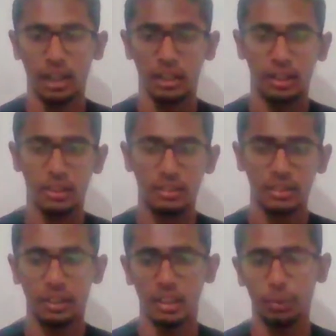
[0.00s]
and
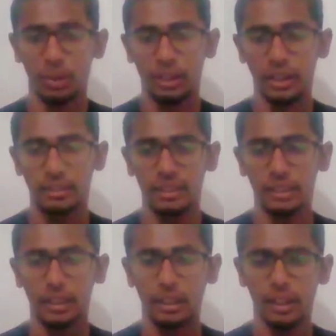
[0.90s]
is currently working as
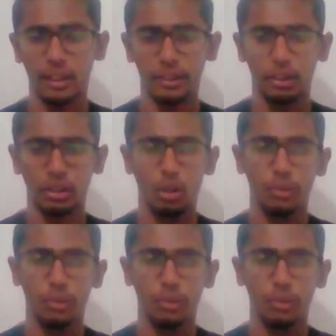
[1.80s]
technical director